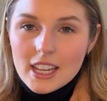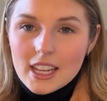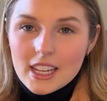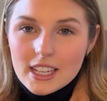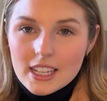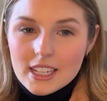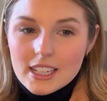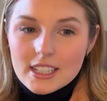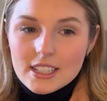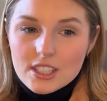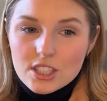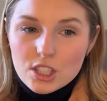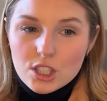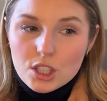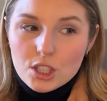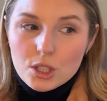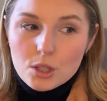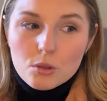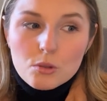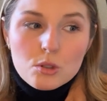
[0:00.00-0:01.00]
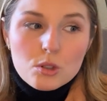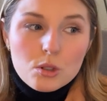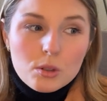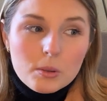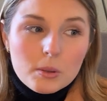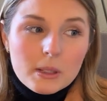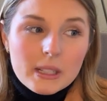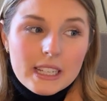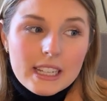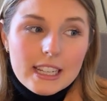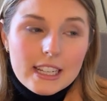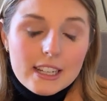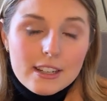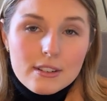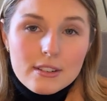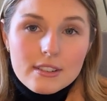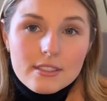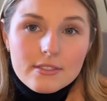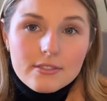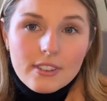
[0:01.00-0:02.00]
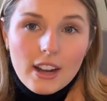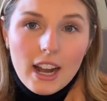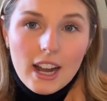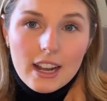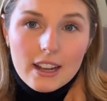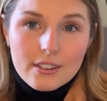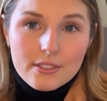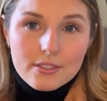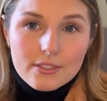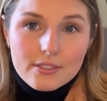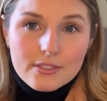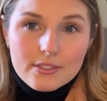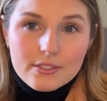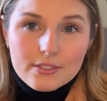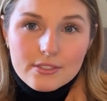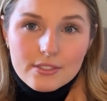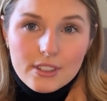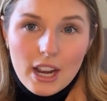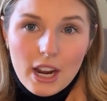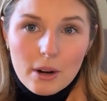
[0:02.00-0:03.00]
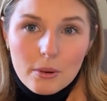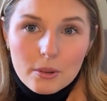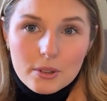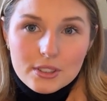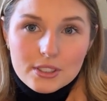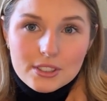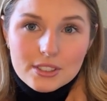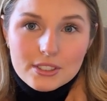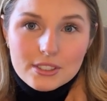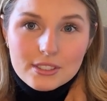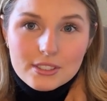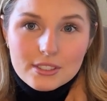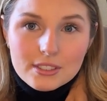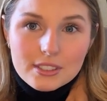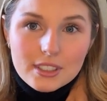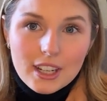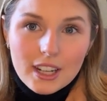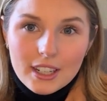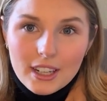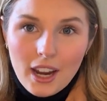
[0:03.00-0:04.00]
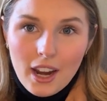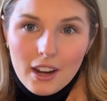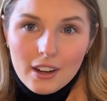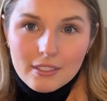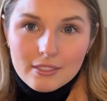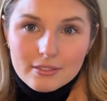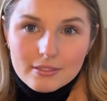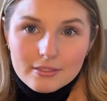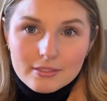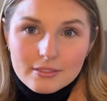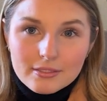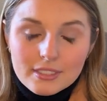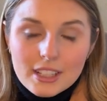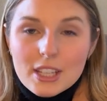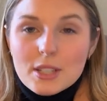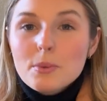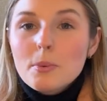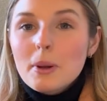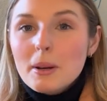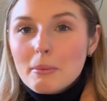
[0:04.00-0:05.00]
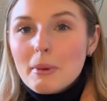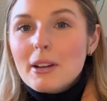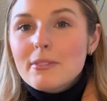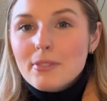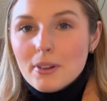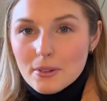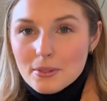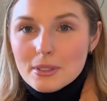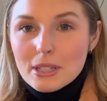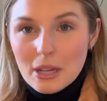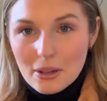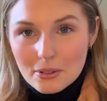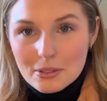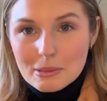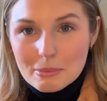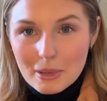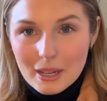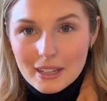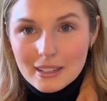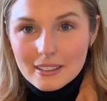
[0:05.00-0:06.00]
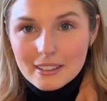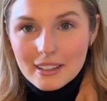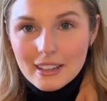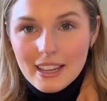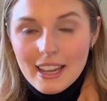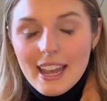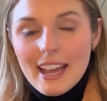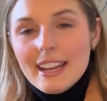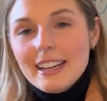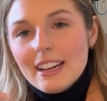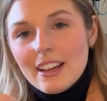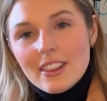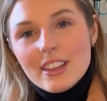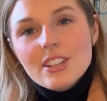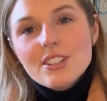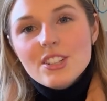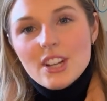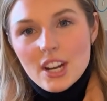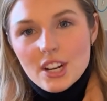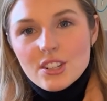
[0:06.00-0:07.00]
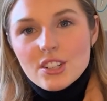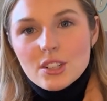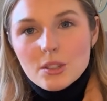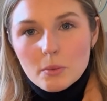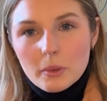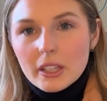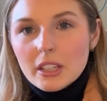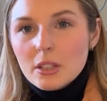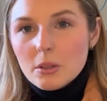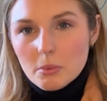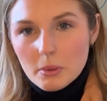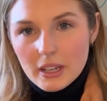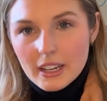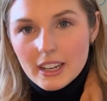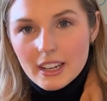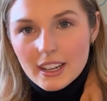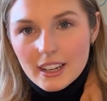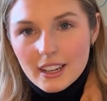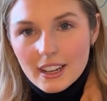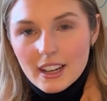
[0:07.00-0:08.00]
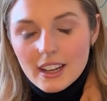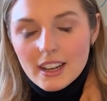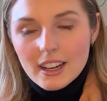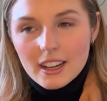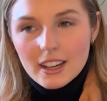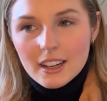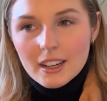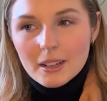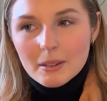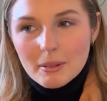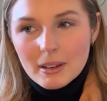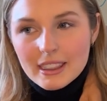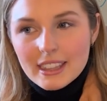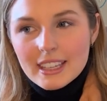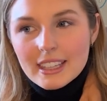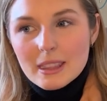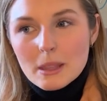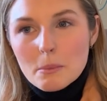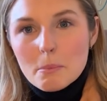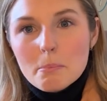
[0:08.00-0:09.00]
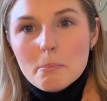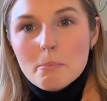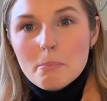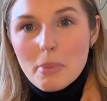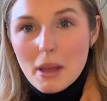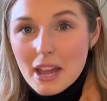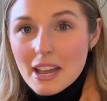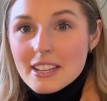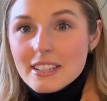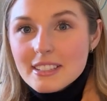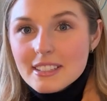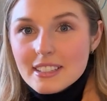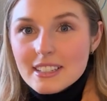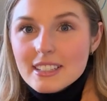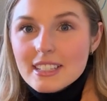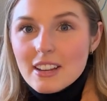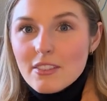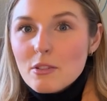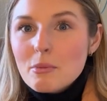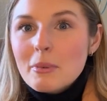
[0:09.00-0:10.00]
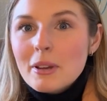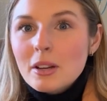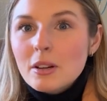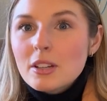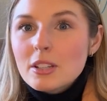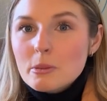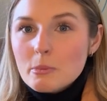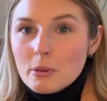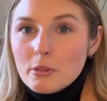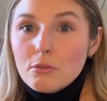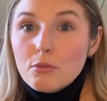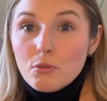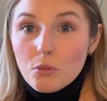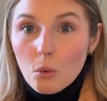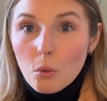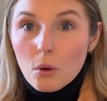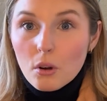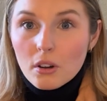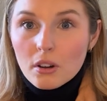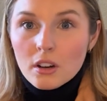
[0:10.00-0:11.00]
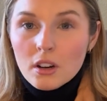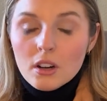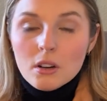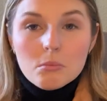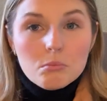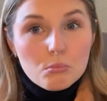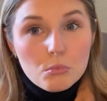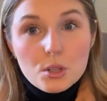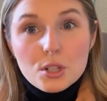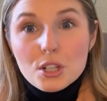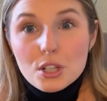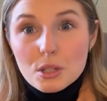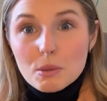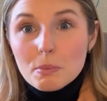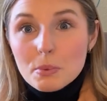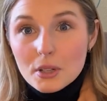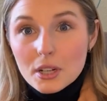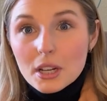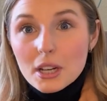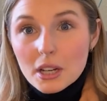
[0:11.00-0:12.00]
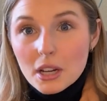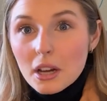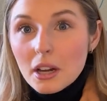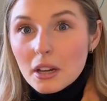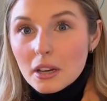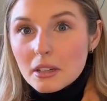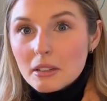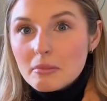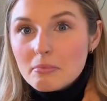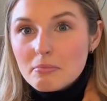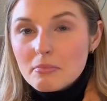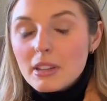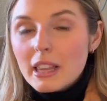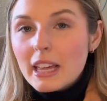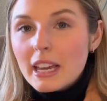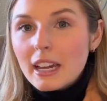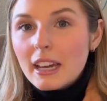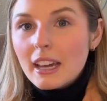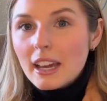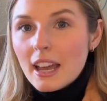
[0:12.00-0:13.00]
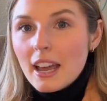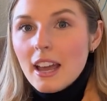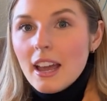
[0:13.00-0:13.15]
is usually five hours a day is what my phone tells me. And now that changes week to week. Um, I think the best it's ever been has been four, which is pretty good. Like,